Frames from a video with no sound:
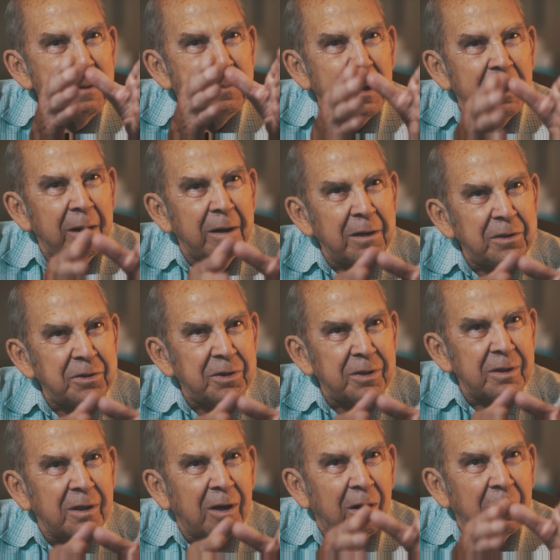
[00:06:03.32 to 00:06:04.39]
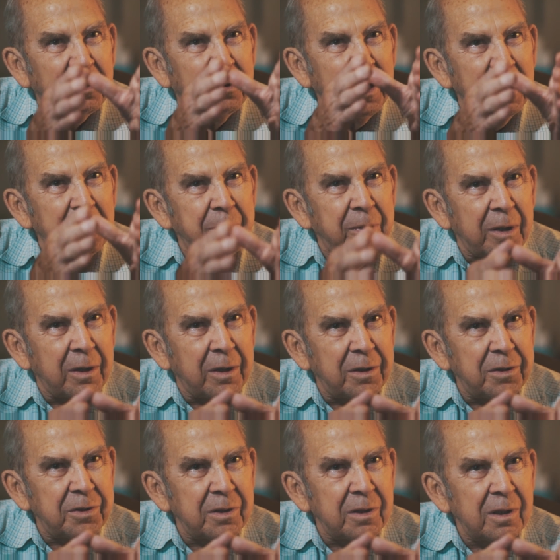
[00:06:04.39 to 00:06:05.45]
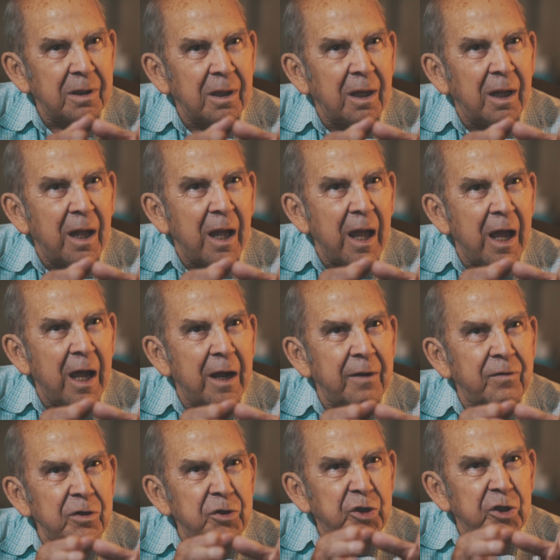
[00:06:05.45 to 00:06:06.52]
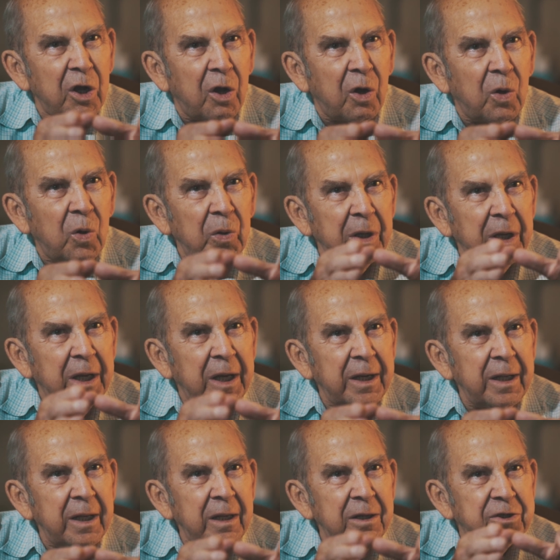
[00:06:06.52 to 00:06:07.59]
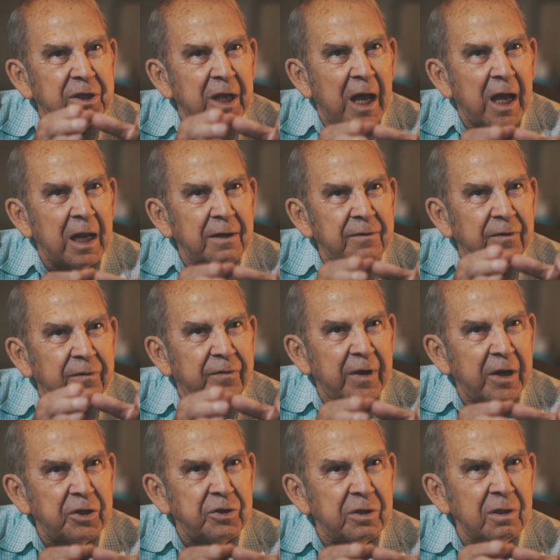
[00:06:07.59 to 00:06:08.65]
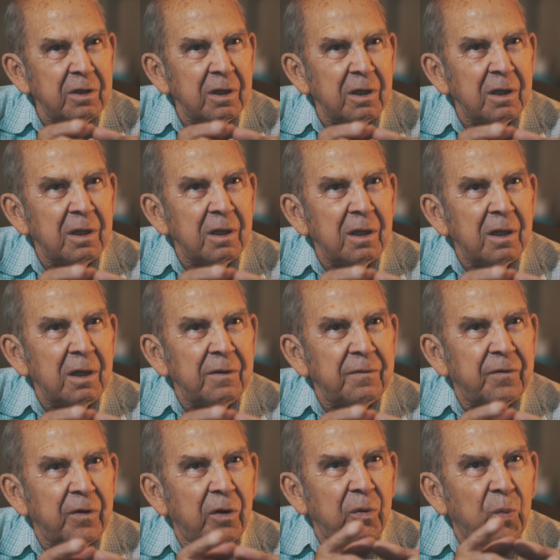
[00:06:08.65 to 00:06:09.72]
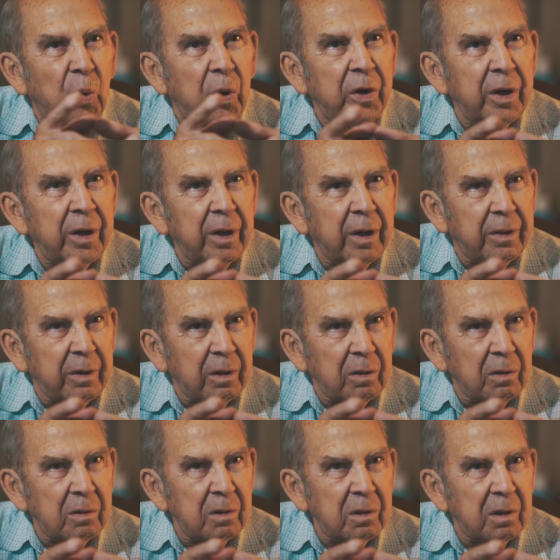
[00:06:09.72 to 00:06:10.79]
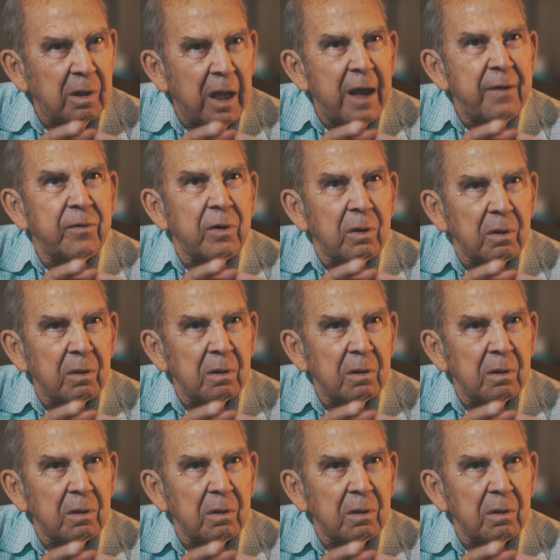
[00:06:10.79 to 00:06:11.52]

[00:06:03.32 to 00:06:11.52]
parents or grandparents ever show any sign of affection for one another, ever.